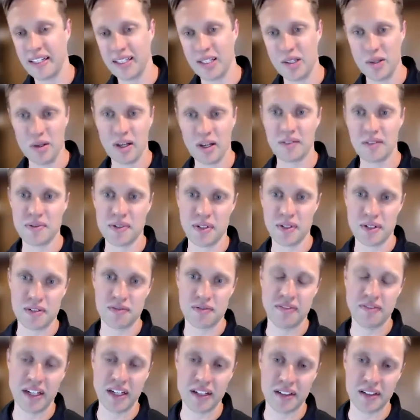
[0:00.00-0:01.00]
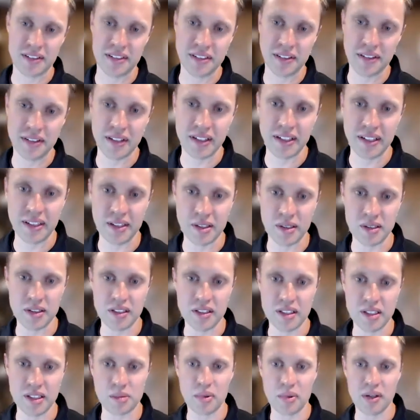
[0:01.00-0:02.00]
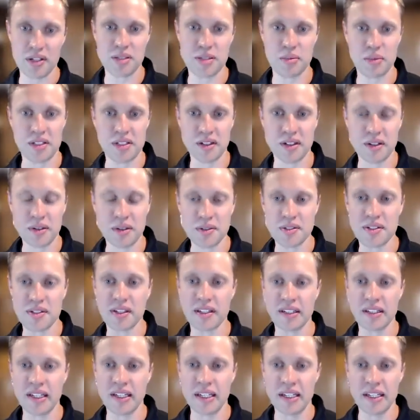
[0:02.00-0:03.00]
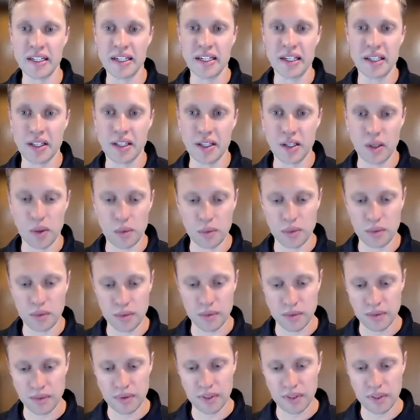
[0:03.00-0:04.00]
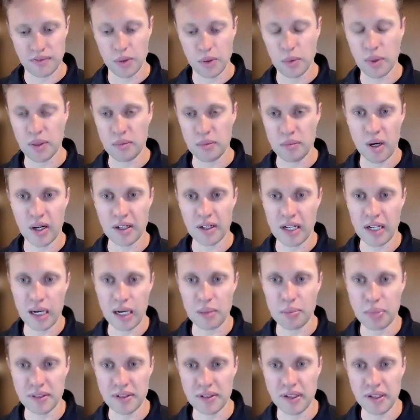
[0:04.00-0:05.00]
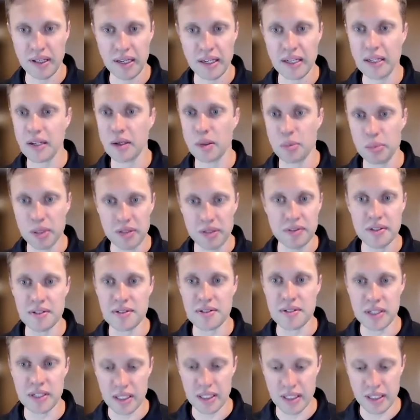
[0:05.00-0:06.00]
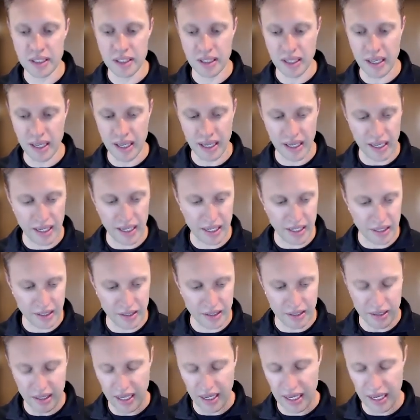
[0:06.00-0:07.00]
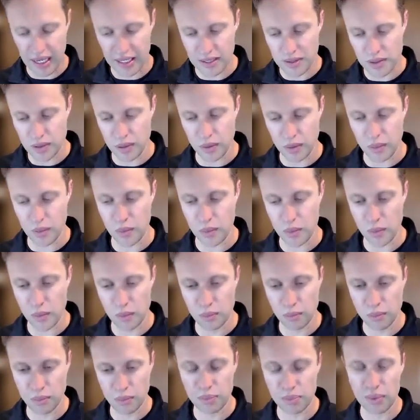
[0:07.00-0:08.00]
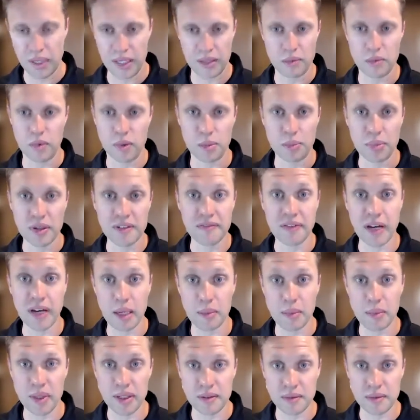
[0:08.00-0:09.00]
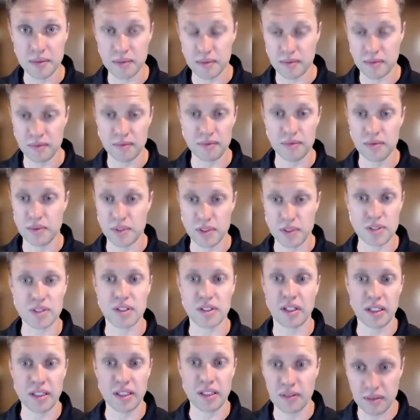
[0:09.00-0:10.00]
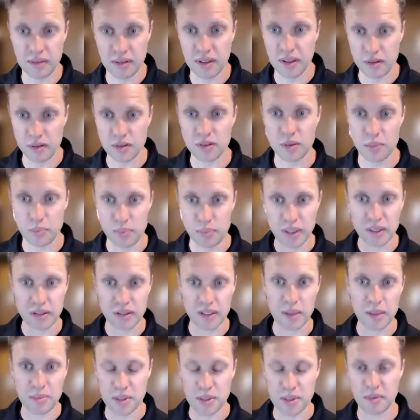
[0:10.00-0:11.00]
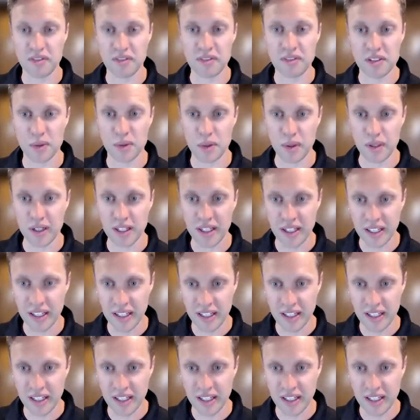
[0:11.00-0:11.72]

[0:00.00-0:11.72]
you have such volatility in the in the price of materials and you know if you went and bought copper today or pvc and had to and were prefabbing just to you know to build up some inventory